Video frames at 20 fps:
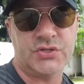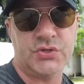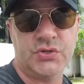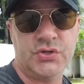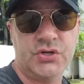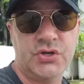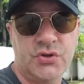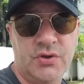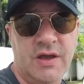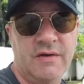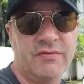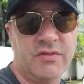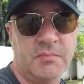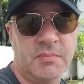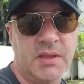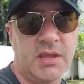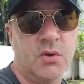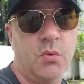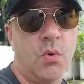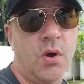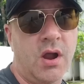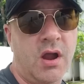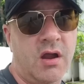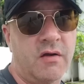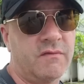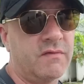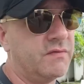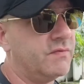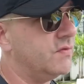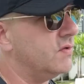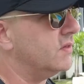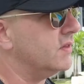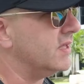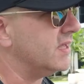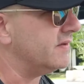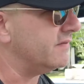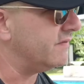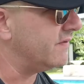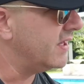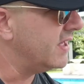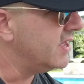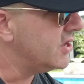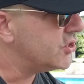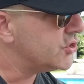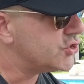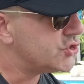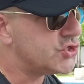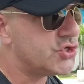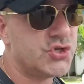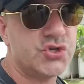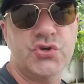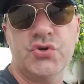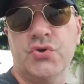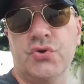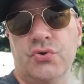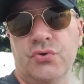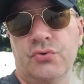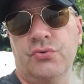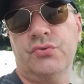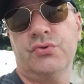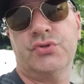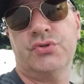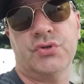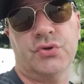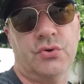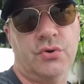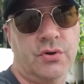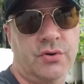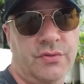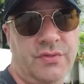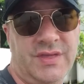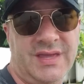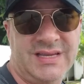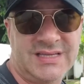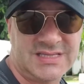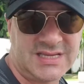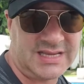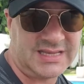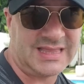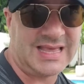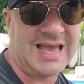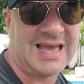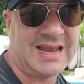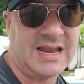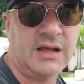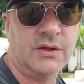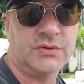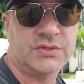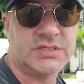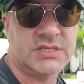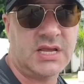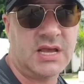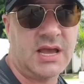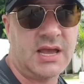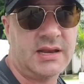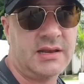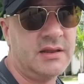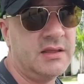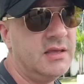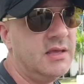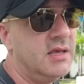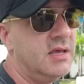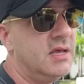So you do have to be aware of, if you leave shoes or things like that outside,